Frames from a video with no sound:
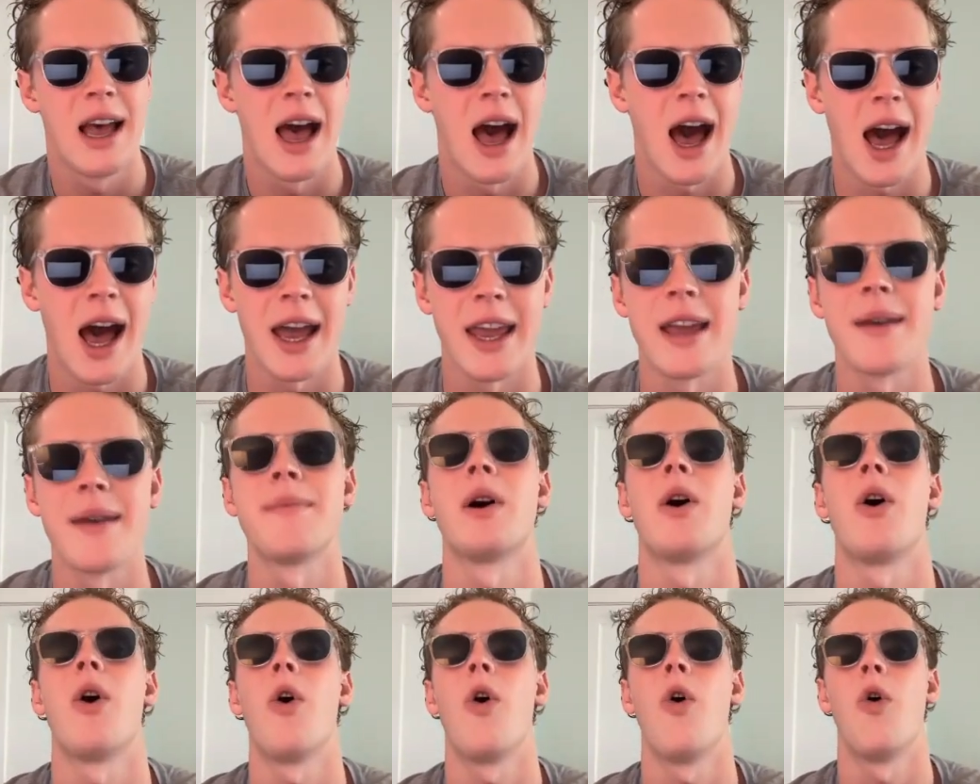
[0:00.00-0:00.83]
I am
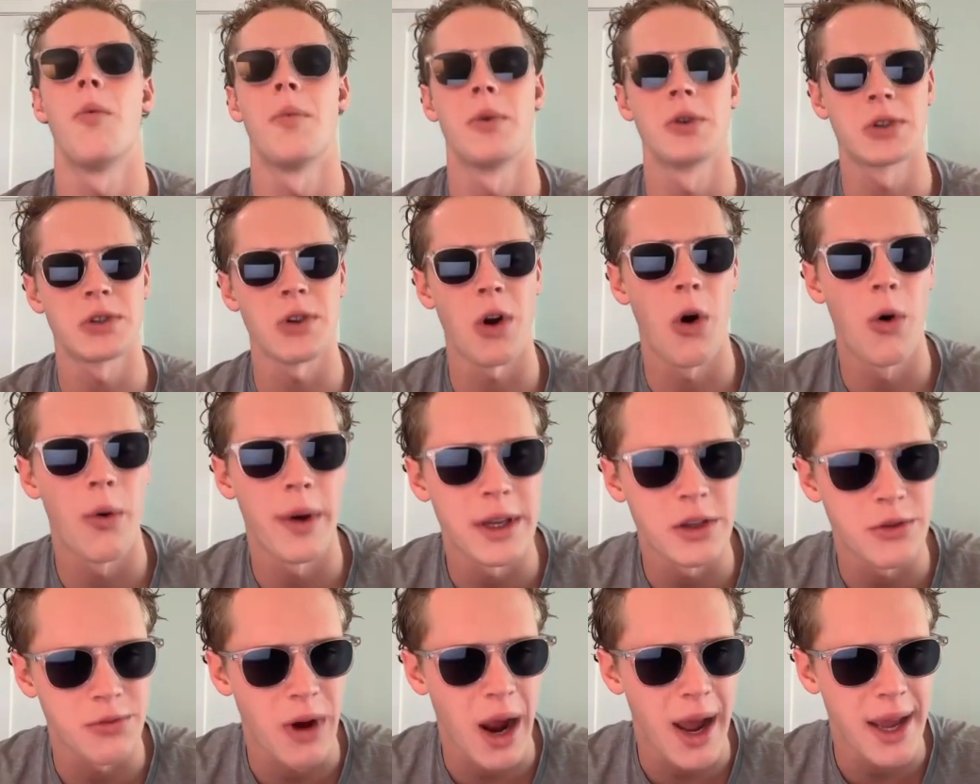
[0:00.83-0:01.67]
almost
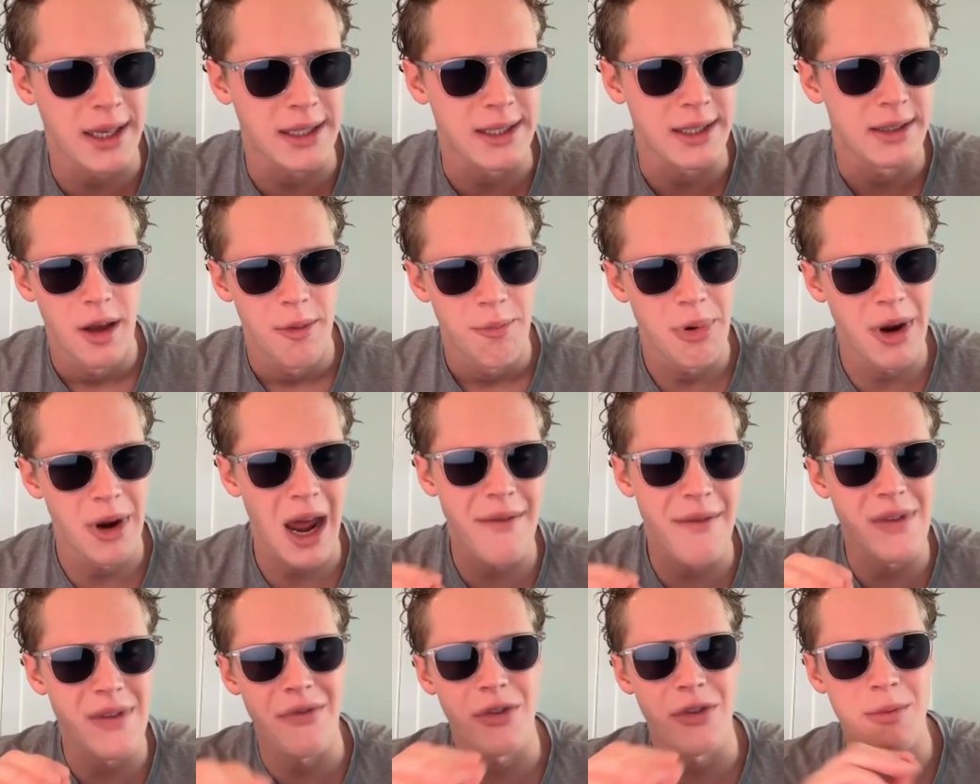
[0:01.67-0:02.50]
always right, but
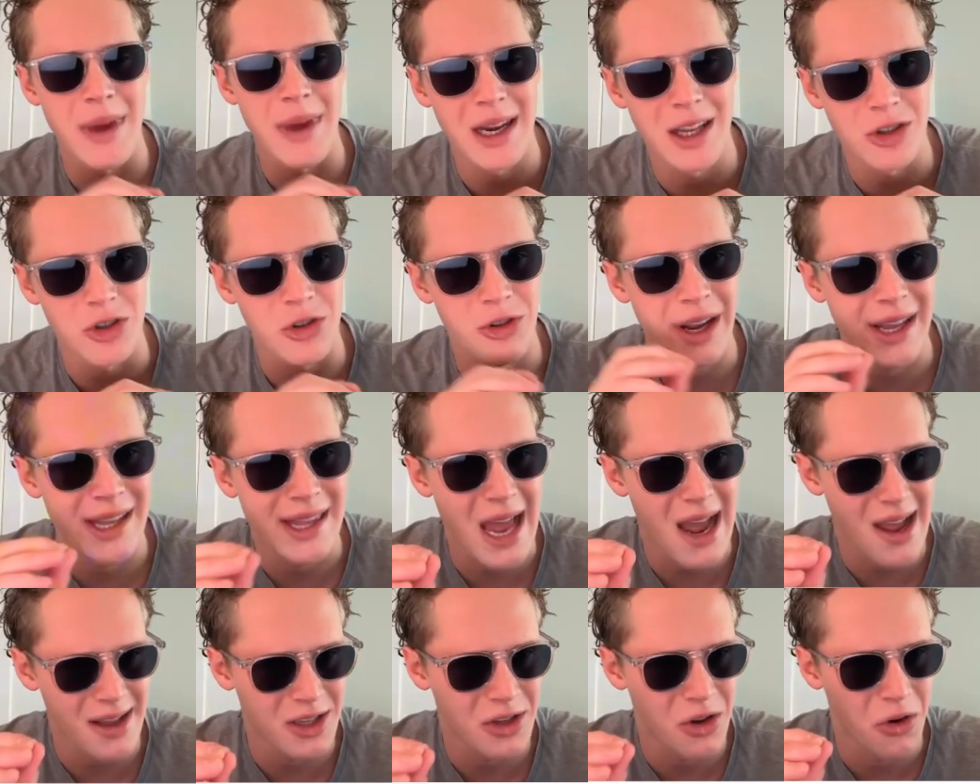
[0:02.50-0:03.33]
I've never made a trade
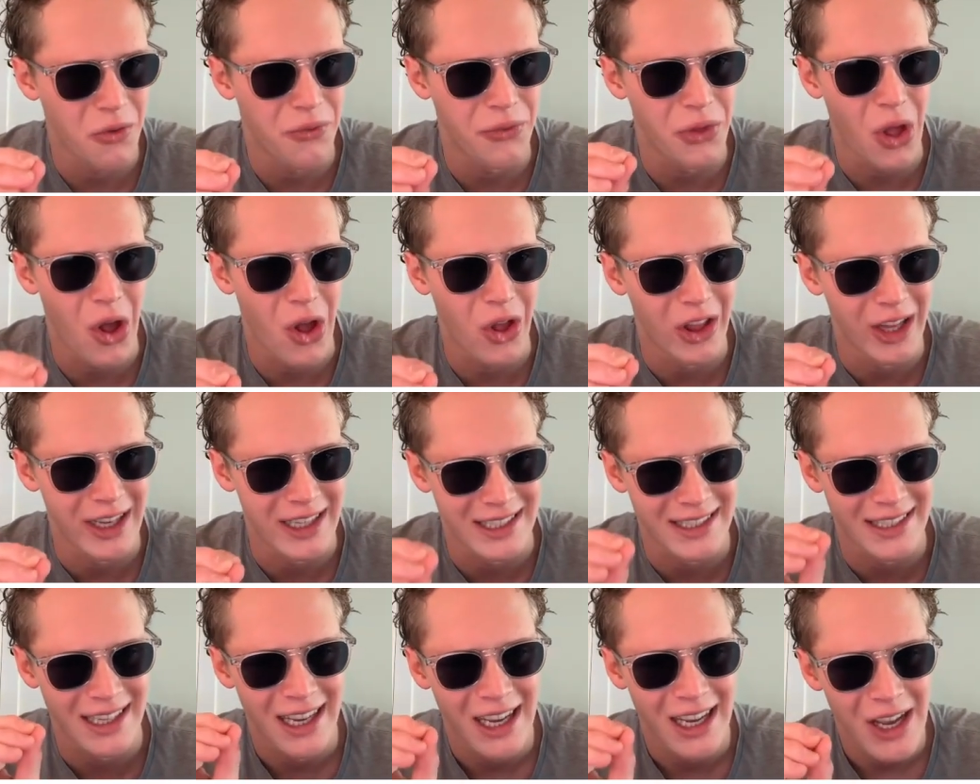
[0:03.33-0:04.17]
that's so
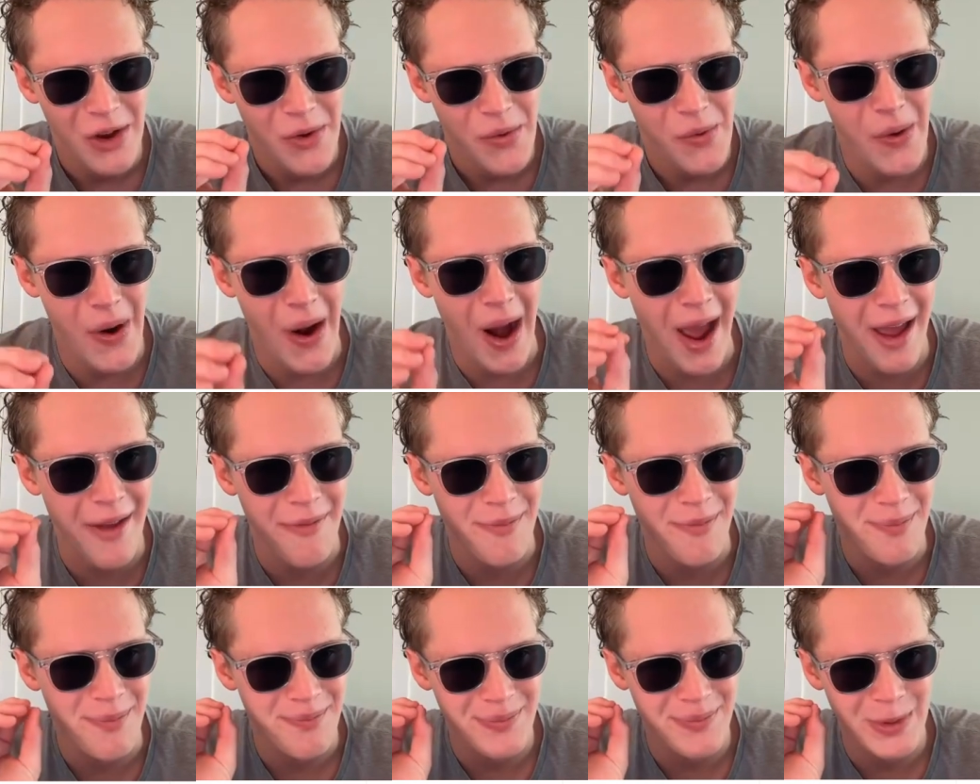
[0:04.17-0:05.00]
flawless where I
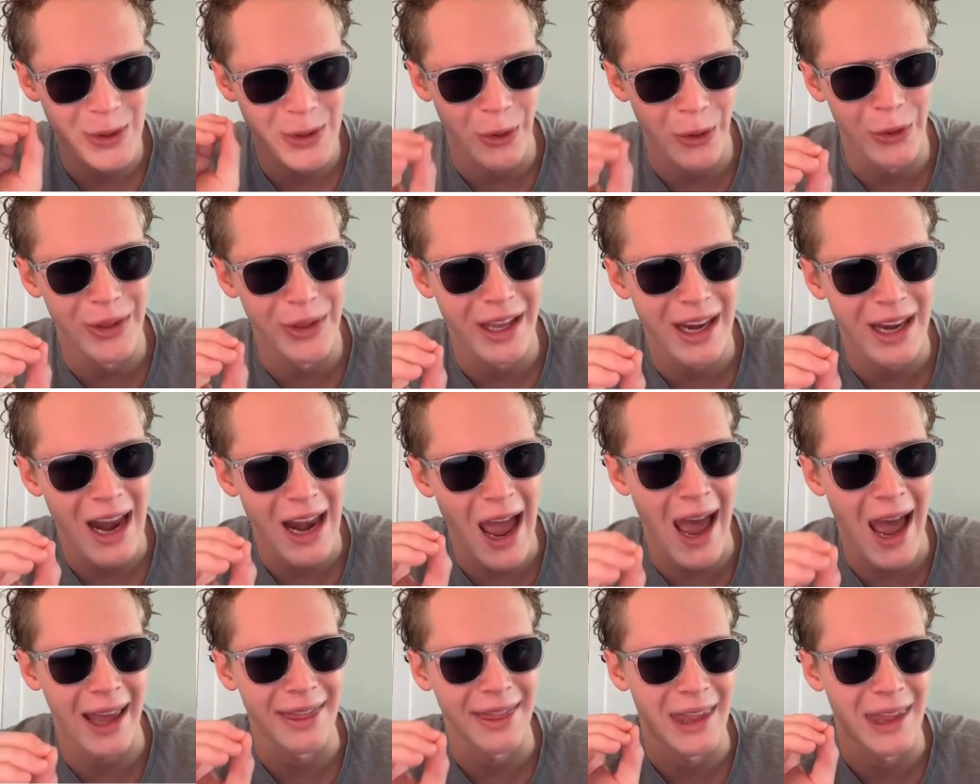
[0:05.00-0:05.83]
sold it
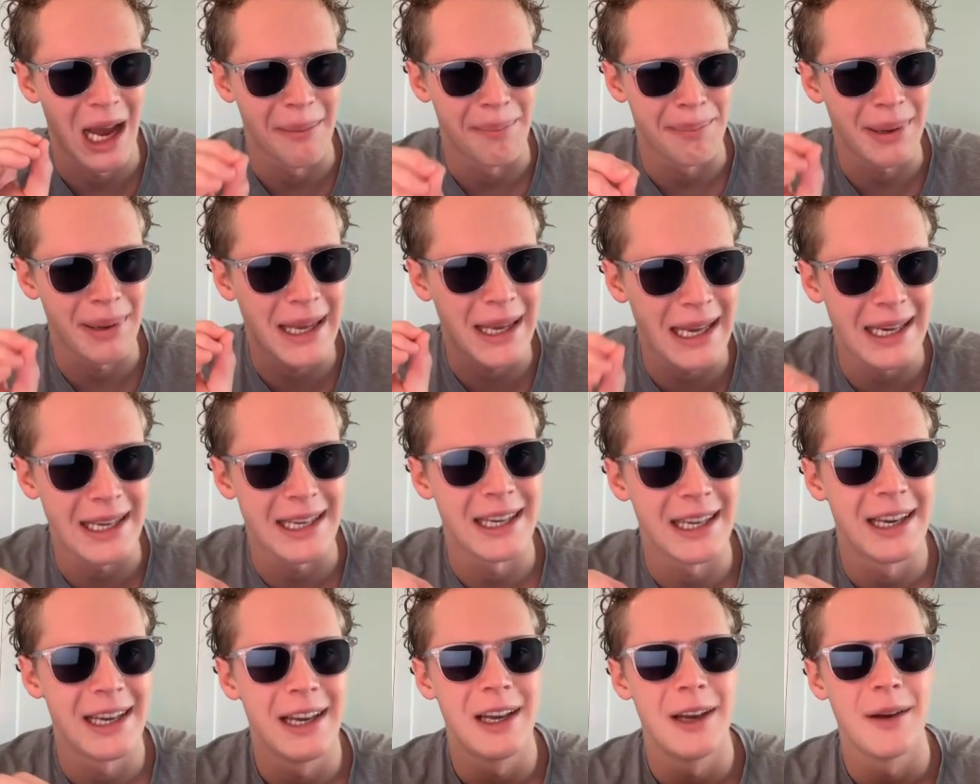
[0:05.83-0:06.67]
at the
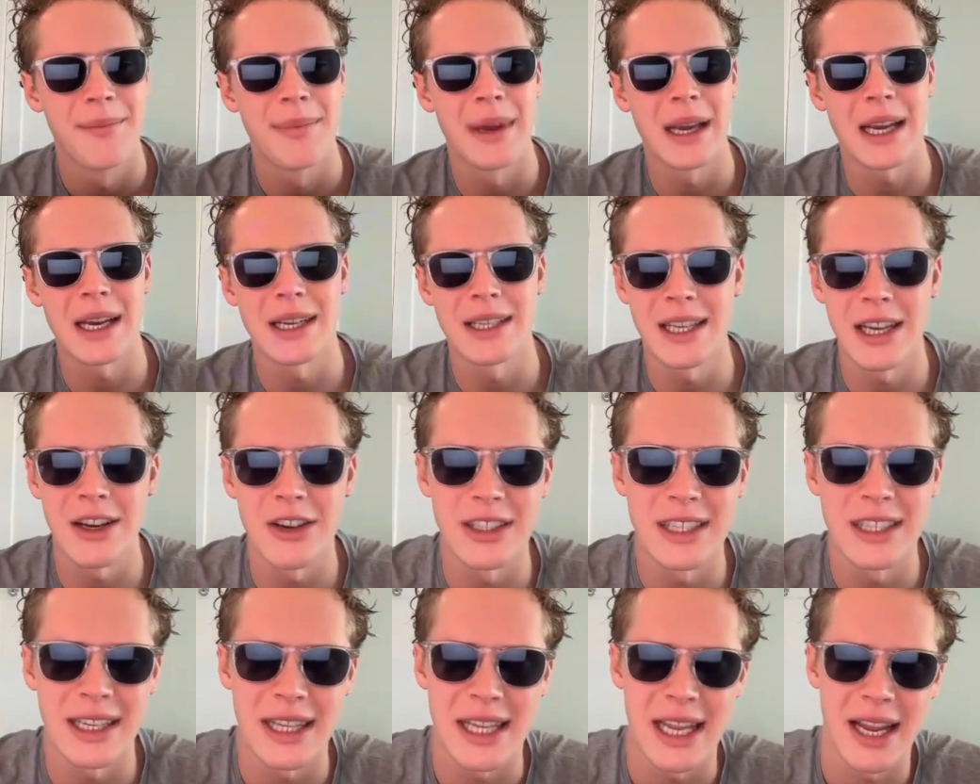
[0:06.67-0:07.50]
peak. Because
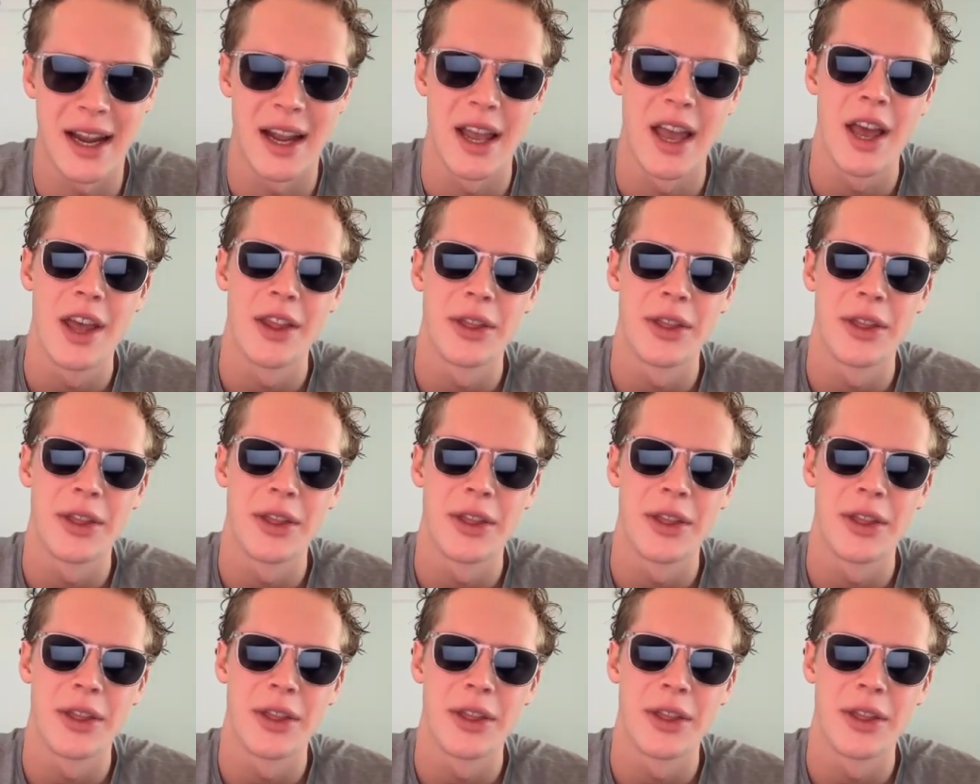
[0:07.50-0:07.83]
here's the thing.